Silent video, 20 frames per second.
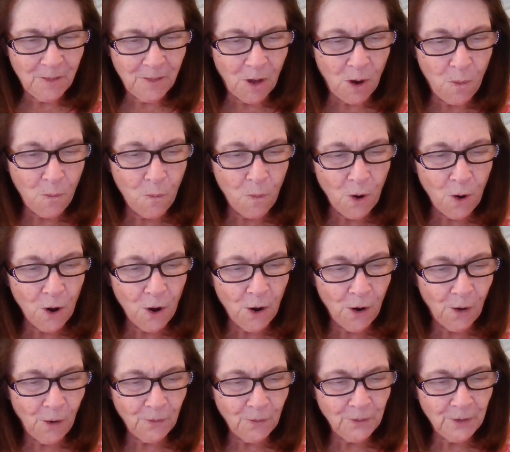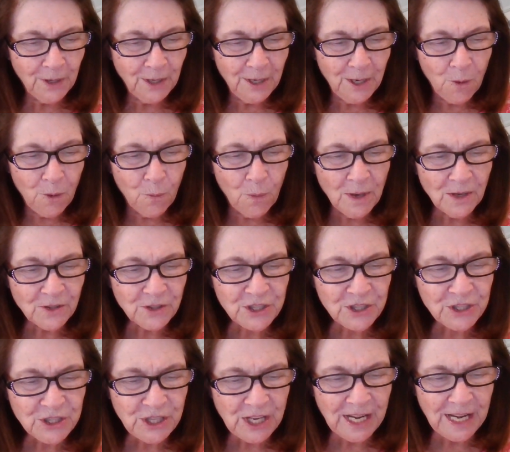The world will
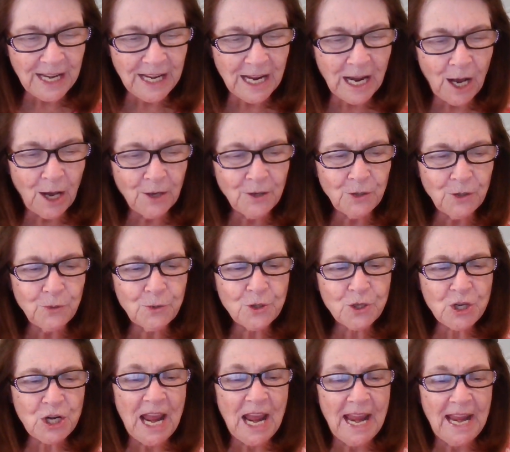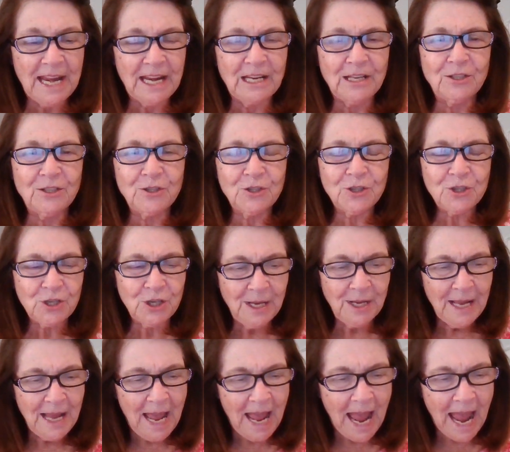see a new change
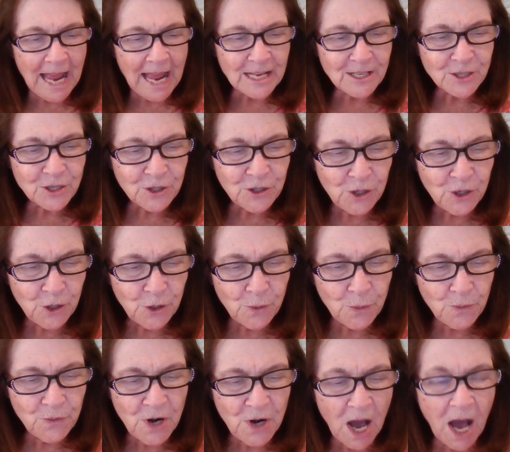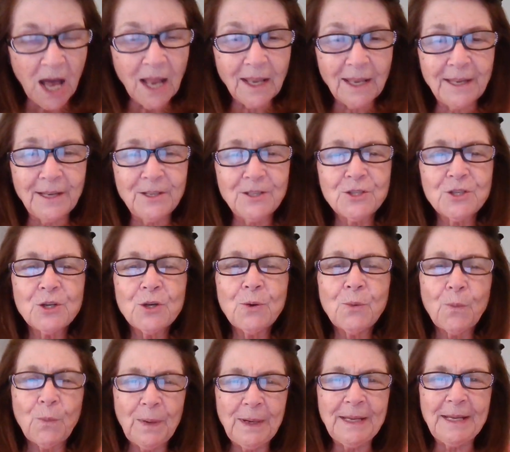as new knowledge
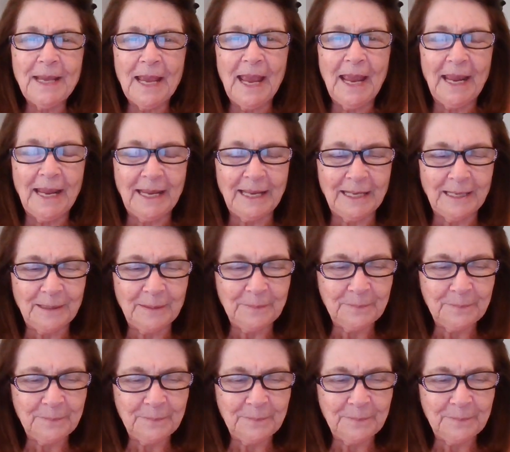we gain.